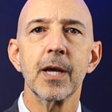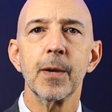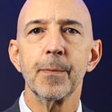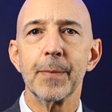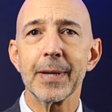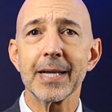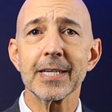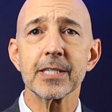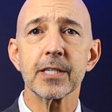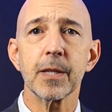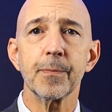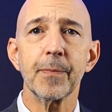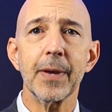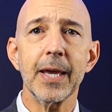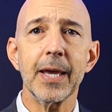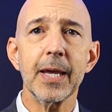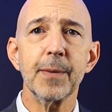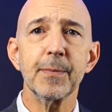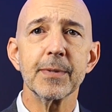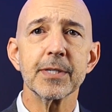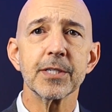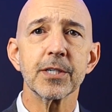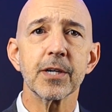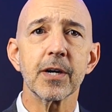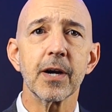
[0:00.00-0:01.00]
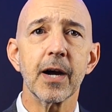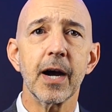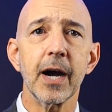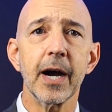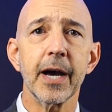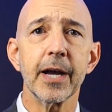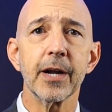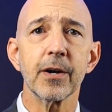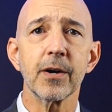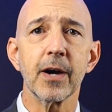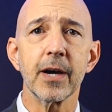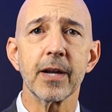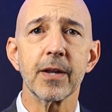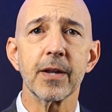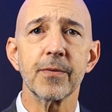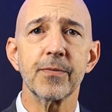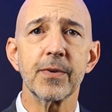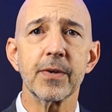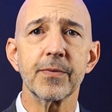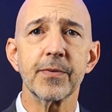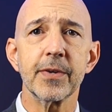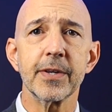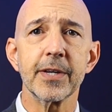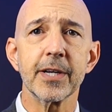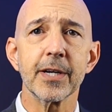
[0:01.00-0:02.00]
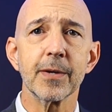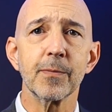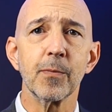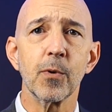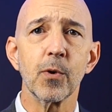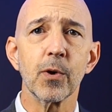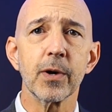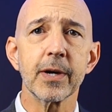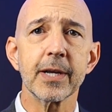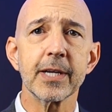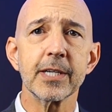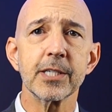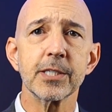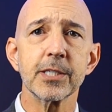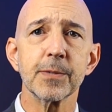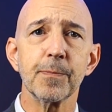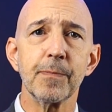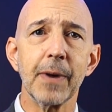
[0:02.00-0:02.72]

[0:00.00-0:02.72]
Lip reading: Because the payments are higher on a 15-year mortgage,